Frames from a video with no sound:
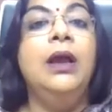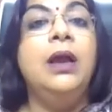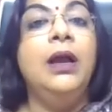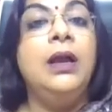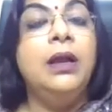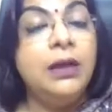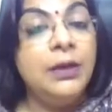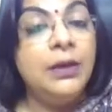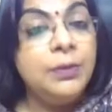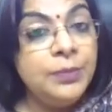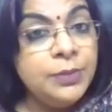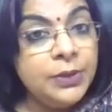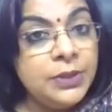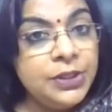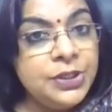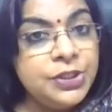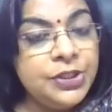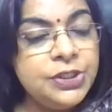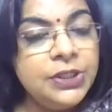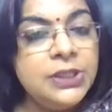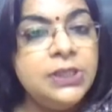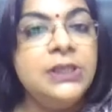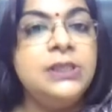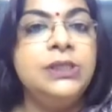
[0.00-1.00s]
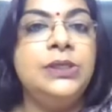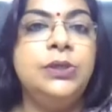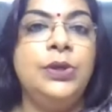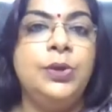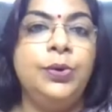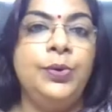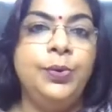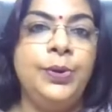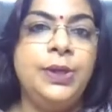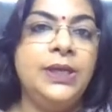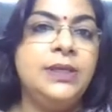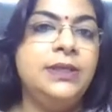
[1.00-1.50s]
commercial
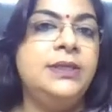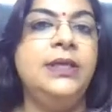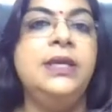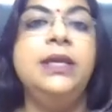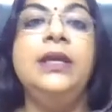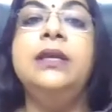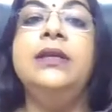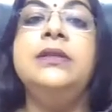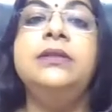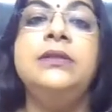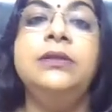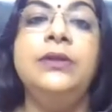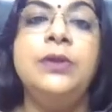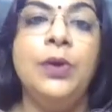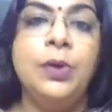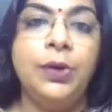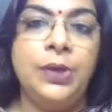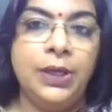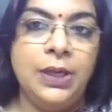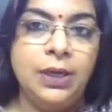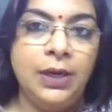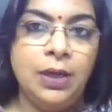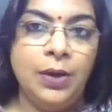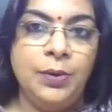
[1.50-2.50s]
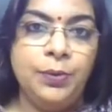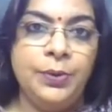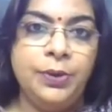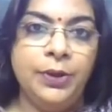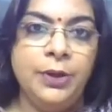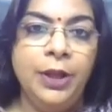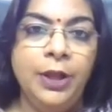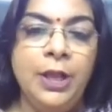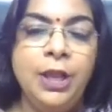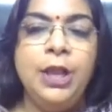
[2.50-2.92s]
surrogacy is not allowed.